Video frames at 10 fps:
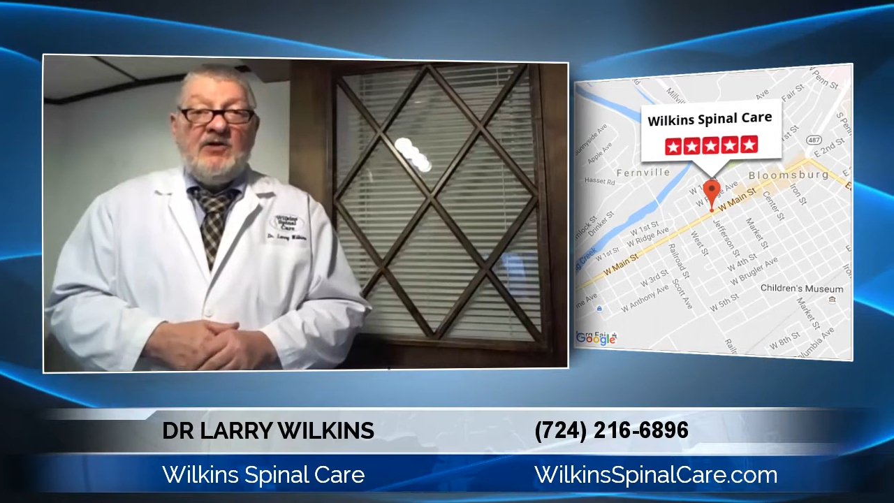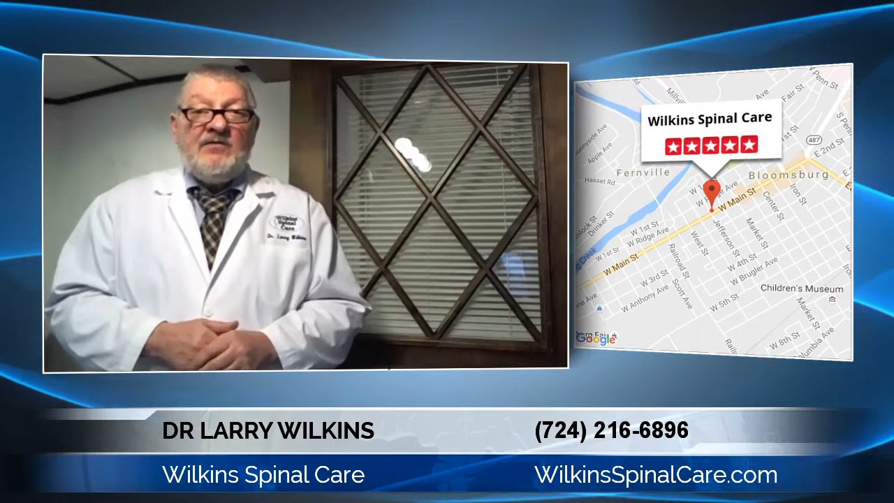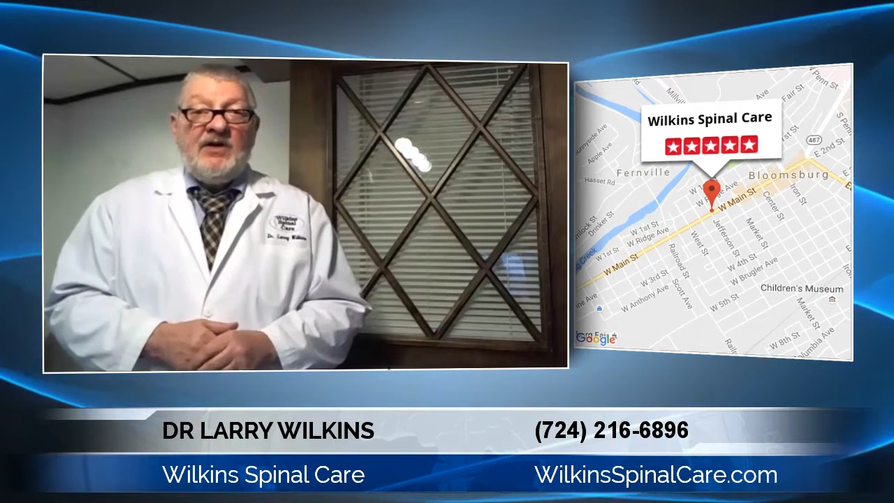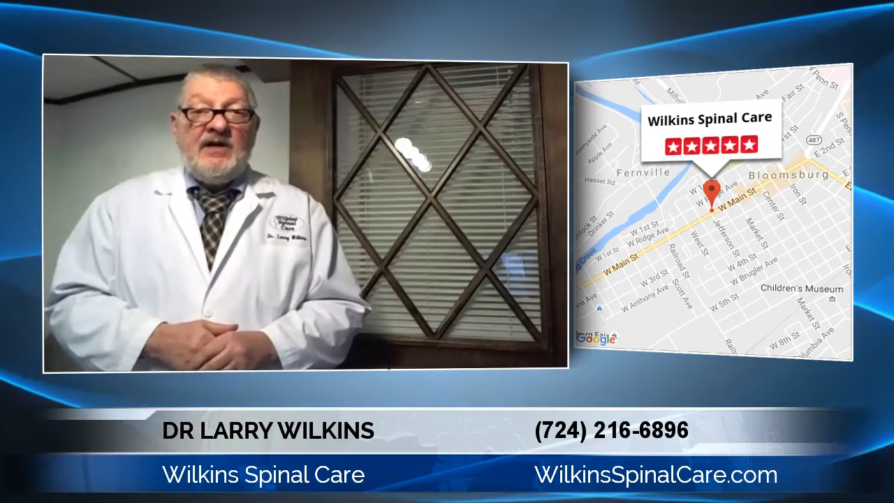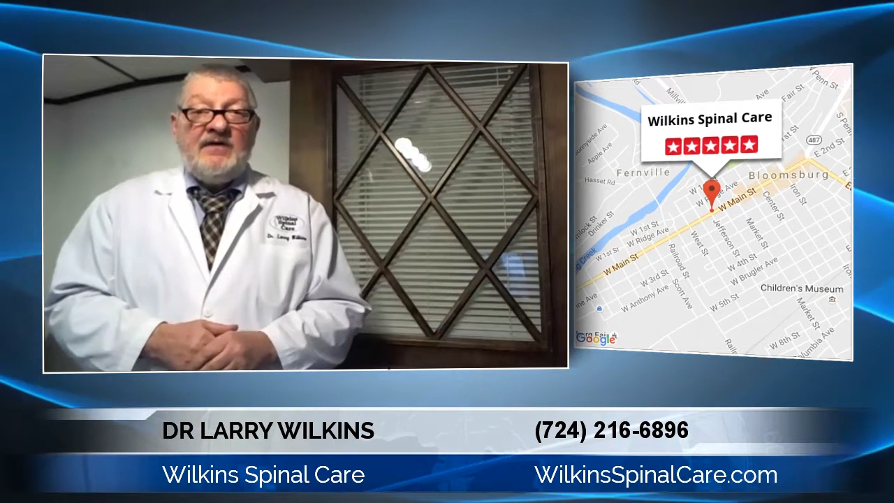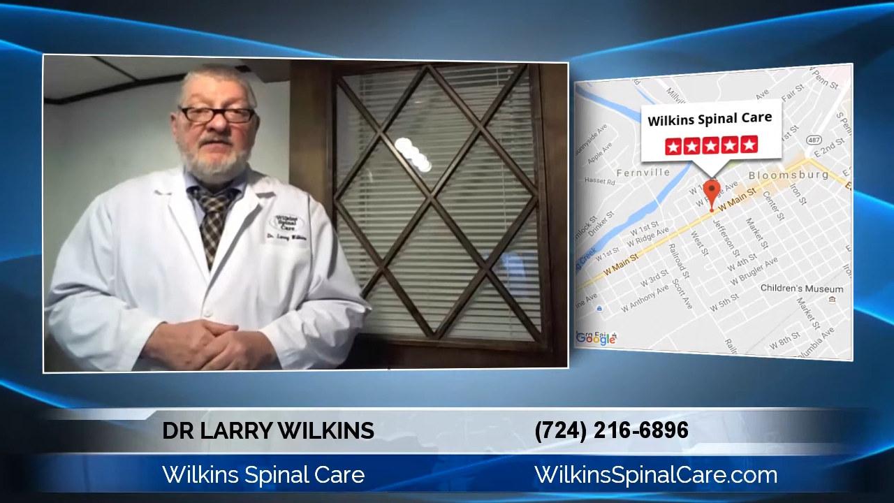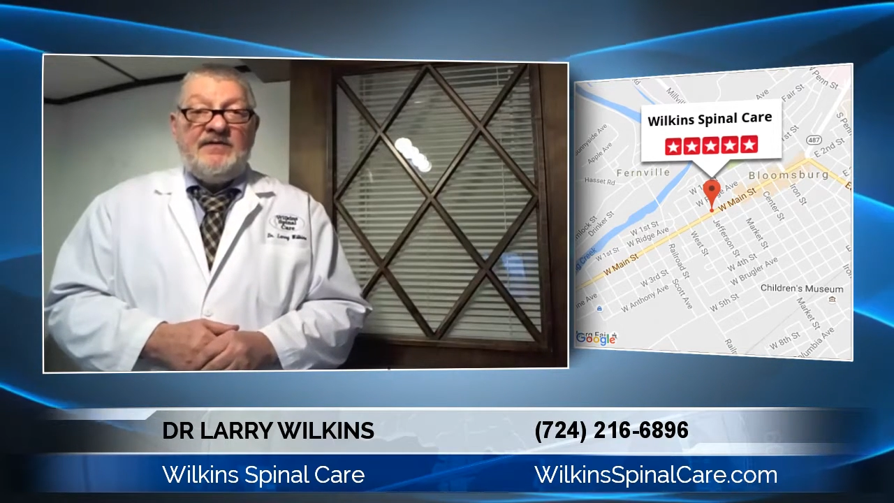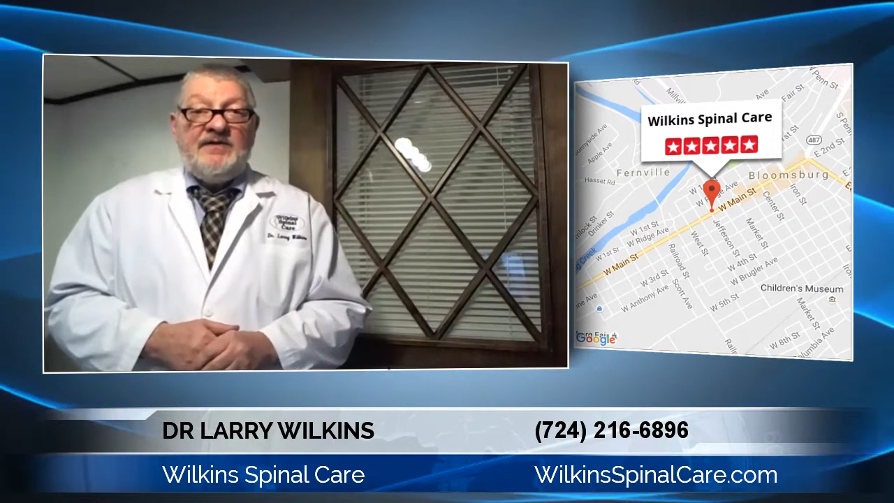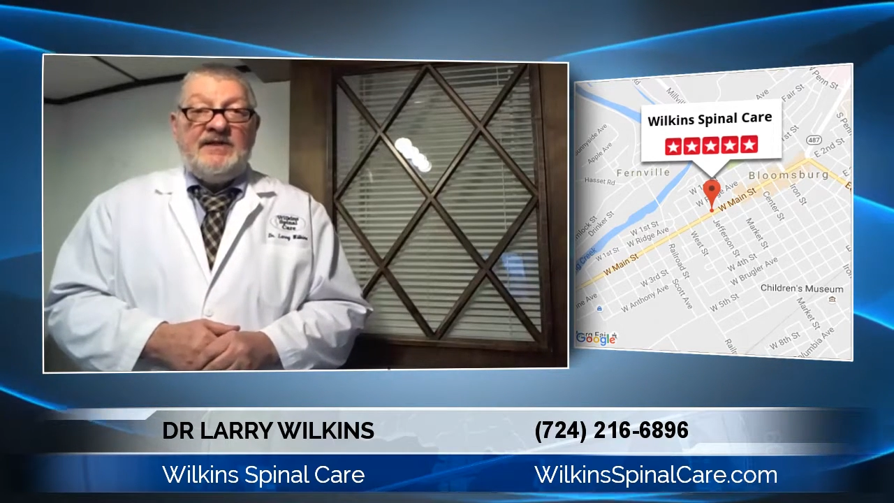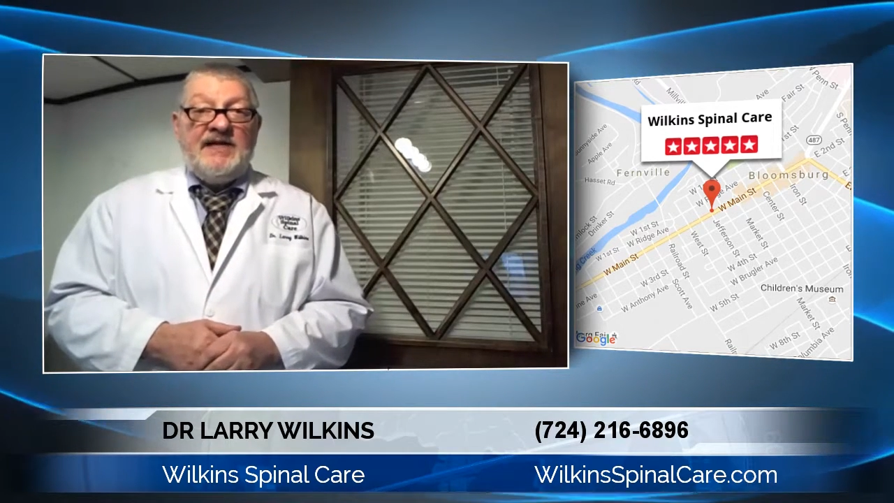over one hundred
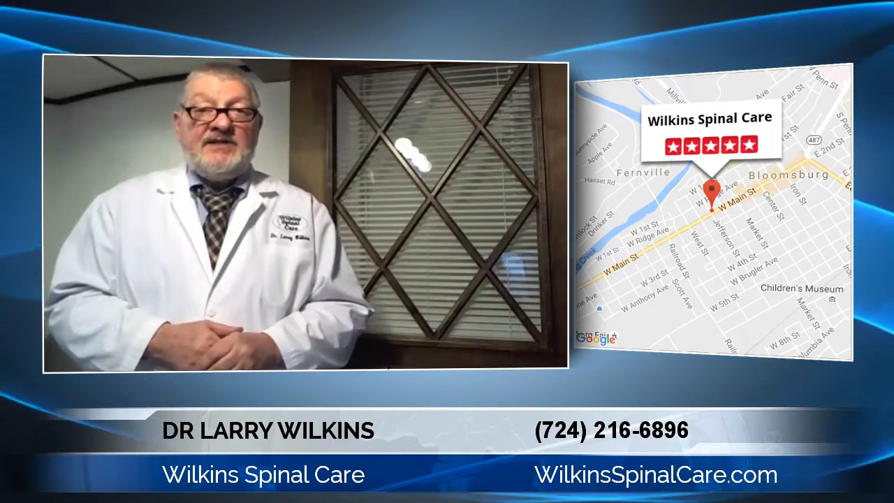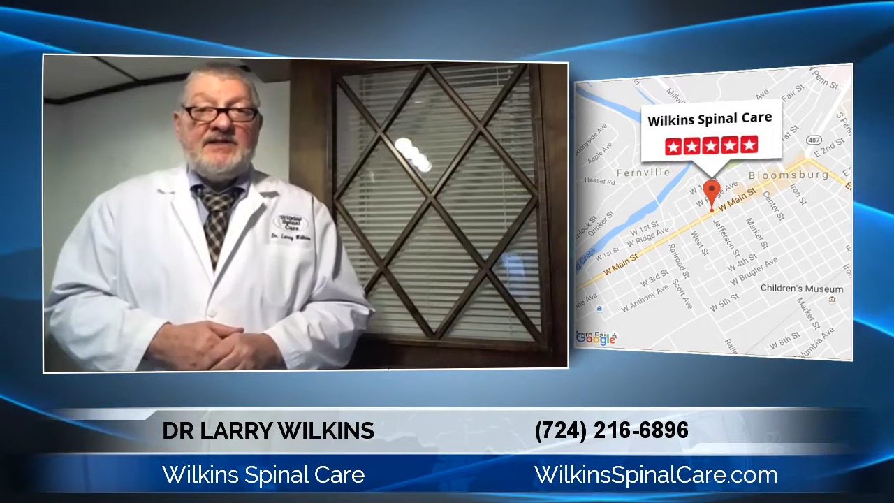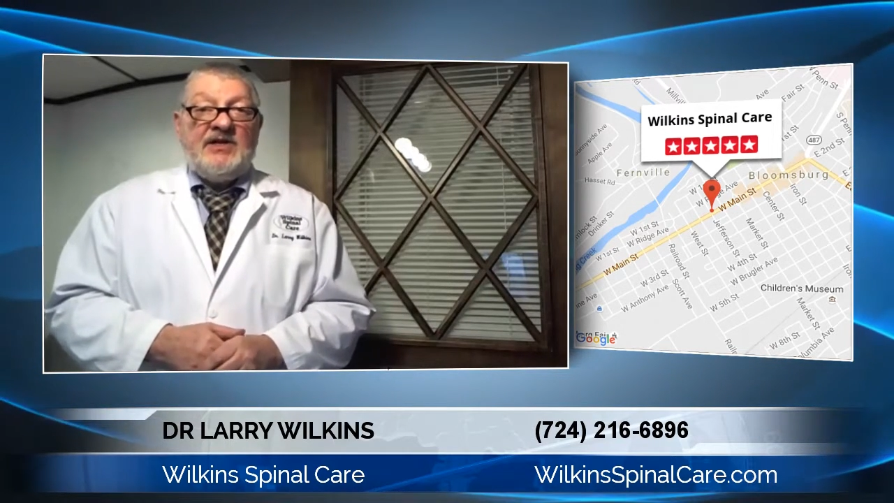fifty thousand